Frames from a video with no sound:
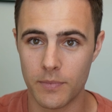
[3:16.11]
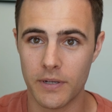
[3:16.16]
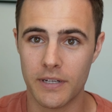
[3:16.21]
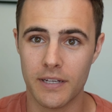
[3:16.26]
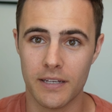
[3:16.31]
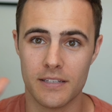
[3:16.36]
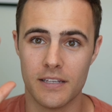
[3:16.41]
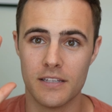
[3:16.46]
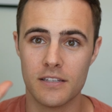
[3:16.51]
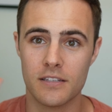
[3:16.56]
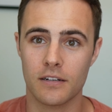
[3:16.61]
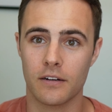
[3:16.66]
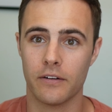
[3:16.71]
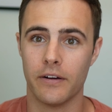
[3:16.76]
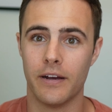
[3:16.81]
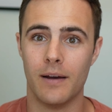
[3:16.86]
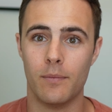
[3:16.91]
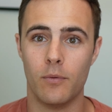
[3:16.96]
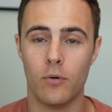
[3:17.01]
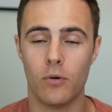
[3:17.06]
because
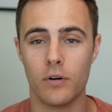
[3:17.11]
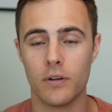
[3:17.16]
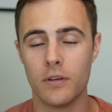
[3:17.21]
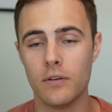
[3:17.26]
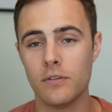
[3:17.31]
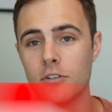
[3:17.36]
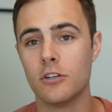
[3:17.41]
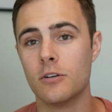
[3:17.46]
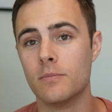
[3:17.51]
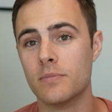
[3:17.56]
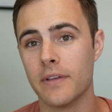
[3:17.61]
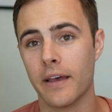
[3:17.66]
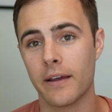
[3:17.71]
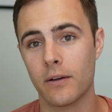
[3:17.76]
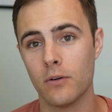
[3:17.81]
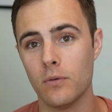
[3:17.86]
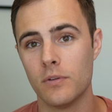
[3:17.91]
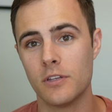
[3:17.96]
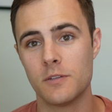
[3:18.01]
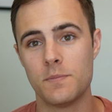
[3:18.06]
Instagram or YouTube's like,
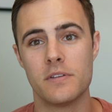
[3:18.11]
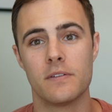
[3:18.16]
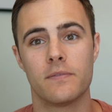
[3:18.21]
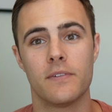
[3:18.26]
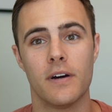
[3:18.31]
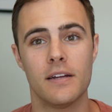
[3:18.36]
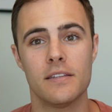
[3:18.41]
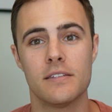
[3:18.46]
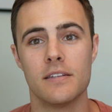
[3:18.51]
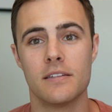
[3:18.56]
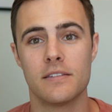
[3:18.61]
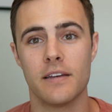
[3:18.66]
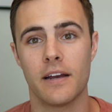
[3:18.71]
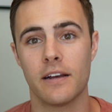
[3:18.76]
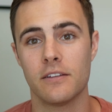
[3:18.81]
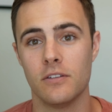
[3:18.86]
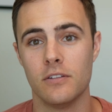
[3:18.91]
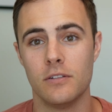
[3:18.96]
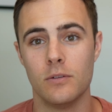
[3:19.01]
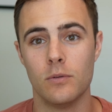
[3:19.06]
ooh, this piece of content's
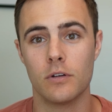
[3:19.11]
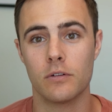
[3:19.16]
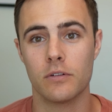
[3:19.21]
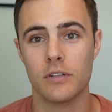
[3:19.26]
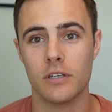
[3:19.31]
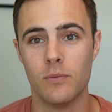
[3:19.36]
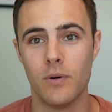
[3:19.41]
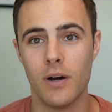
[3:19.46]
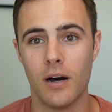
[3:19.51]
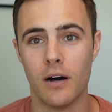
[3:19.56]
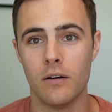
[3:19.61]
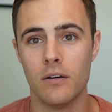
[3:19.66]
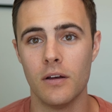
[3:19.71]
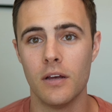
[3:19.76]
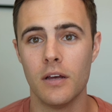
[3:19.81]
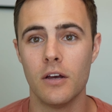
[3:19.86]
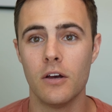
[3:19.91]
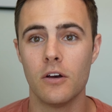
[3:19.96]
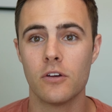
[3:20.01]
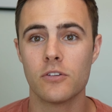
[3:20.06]
actually doing really well.
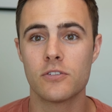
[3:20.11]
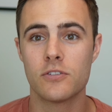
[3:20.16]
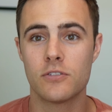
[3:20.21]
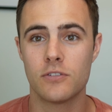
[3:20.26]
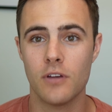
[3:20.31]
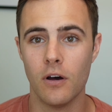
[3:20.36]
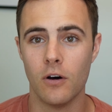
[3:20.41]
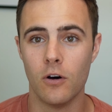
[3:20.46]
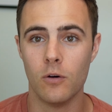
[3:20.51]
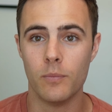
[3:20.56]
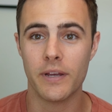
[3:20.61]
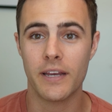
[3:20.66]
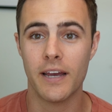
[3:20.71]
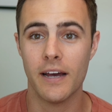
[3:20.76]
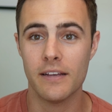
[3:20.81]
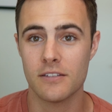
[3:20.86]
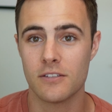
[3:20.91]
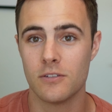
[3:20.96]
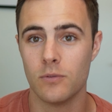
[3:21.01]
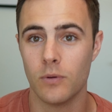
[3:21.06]
So
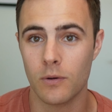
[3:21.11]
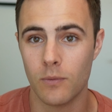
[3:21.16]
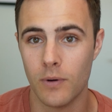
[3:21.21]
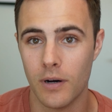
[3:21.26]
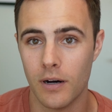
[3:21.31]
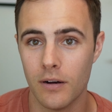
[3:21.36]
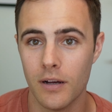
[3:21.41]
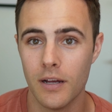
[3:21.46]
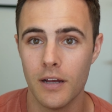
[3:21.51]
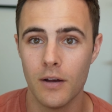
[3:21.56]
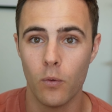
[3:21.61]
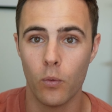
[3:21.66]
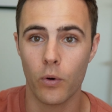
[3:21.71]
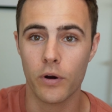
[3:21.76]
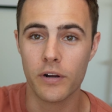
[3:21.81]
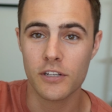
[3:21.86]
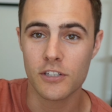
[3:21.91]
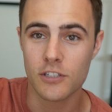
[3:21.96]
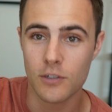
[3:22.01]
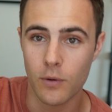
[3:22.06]
because it's doing well, we're
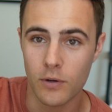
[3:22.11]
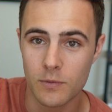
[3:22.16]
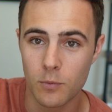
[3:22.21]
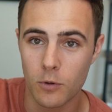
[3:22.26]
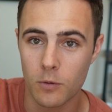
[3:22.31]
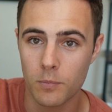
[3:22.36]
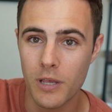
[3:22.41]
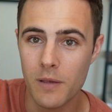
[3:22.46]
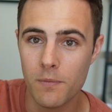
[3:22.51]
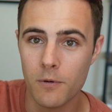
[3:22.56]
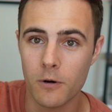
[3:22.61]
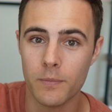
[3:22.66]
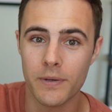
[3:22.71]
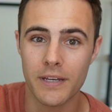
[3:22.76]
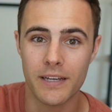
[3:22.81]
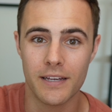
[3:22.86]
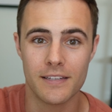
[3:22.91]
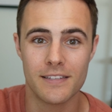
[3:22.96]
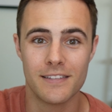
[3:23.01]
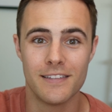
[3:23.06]
gonna show it to more people
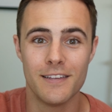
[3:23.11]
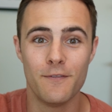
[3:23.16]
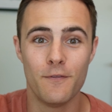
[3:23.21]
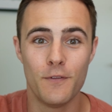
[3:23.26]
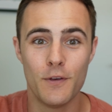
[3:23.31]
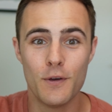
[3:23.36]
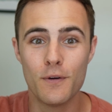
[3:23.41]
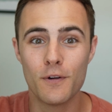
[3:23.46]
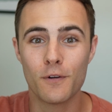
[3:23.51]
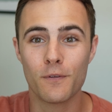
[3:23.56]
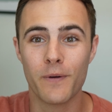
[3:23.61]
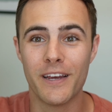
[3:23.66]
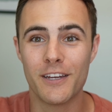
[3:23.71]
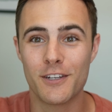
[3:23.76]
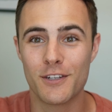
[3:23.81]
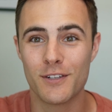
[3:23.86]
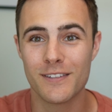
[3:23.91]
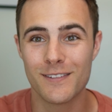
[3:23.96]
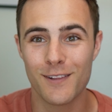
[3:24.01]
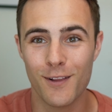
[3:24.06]
because the view
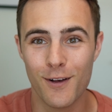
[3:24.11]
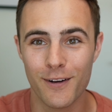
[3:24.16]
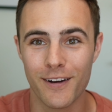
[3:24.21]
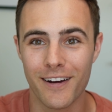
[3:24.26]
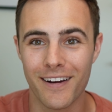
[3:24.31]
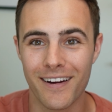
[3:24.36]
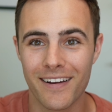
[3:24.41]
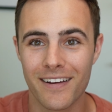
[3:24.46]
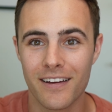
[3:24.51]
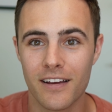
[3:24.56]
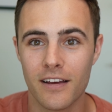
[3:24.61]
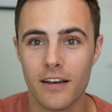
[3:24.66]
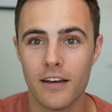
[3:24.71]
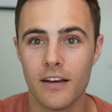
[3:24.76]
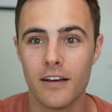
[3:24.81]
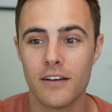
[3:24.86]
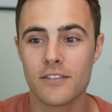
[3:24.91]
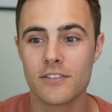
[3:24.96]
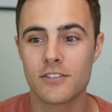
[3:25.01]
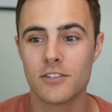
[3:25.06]
duration is longer.
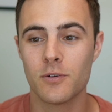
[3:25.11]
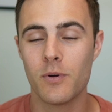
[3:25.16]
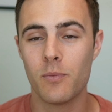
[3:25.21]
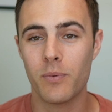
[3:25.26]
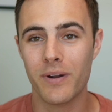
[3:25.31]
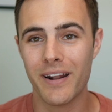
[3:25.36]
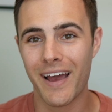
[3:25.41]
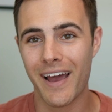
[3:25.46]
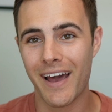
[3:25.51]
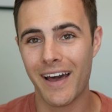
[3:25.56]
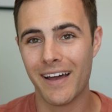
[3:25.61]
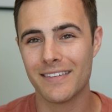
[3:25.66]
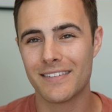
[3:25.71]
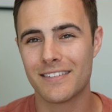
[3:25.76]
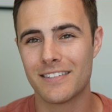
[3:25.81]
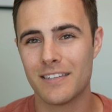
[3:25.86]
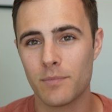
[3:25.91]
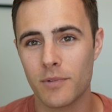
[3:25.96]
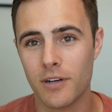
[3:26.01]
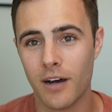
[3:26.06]
So we wanna add
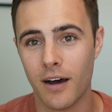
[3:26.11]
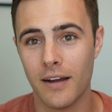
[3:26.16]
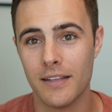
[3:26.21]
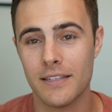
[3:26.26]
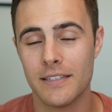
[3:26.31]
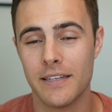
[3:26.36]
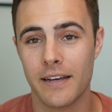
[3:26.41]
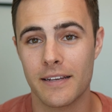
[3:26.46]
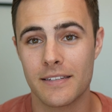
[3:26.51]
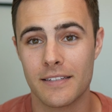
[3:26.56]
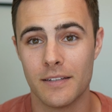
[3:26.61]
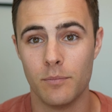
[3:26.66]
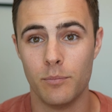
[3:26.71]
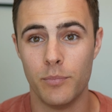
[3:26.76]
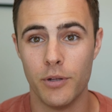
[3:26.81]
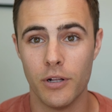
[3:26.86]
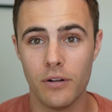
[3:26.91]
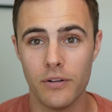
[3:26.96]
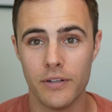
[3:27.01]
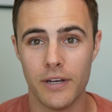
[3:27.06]
some context and
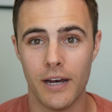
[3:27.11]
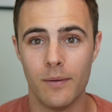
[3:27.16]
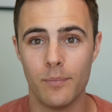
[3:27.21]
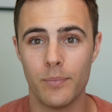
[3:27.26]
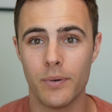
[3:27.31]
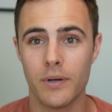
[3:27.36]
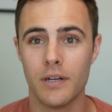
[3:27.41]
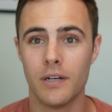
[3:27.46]
build up,